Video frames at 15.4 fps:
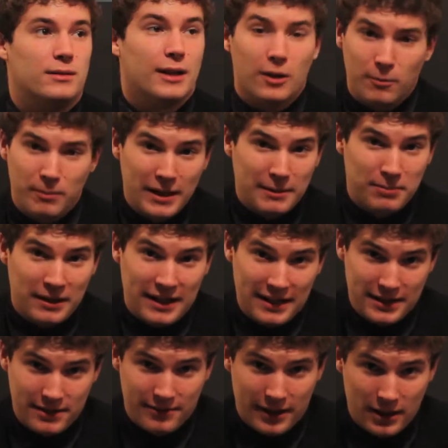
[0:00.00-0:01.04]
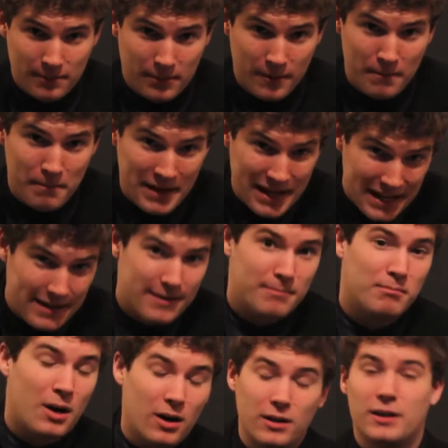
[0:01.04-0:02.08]
Little Big Planet developer Media
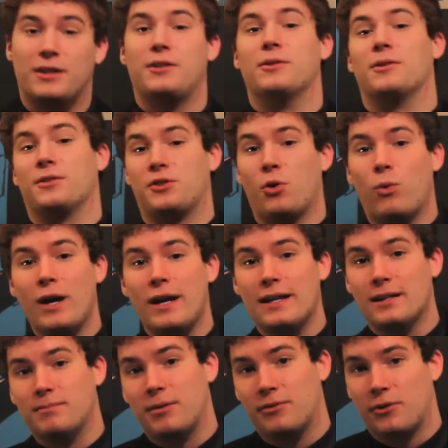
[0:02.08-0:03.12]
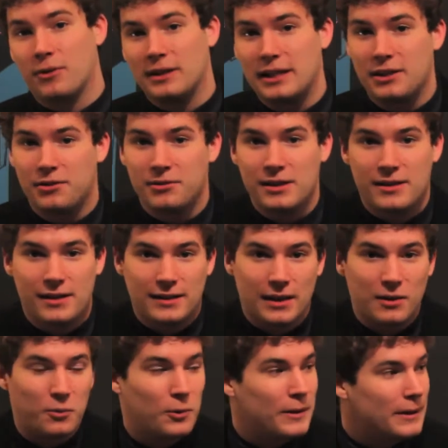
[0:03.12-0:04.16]
Molecule tweeted before E3 that
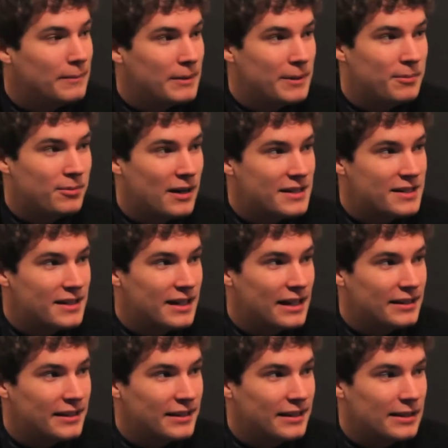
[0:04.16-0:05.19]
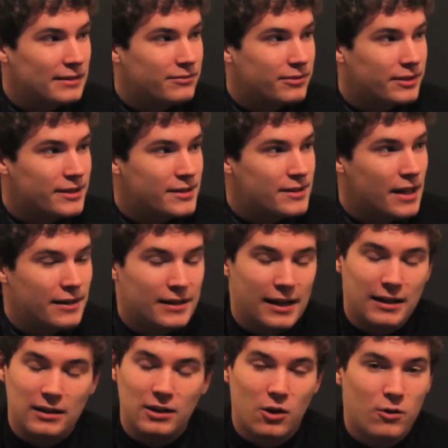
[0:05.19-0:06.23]
they wouldn't be present at the conference. And
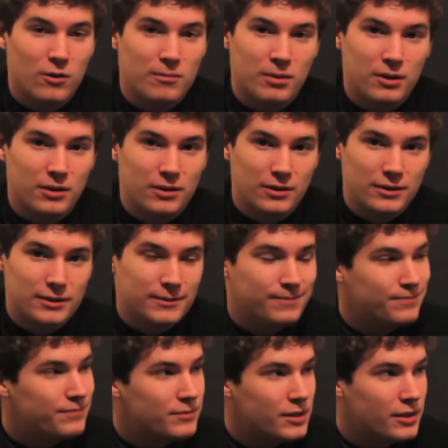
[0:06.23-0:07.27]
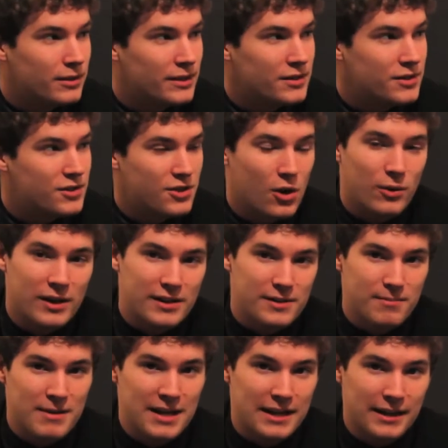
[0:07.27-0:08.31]
then, lo and behold, during
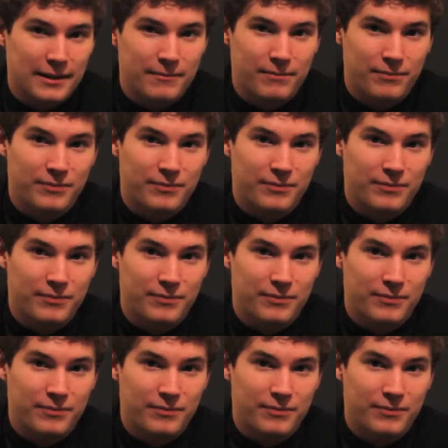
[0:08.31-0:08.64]
Sony's meeting,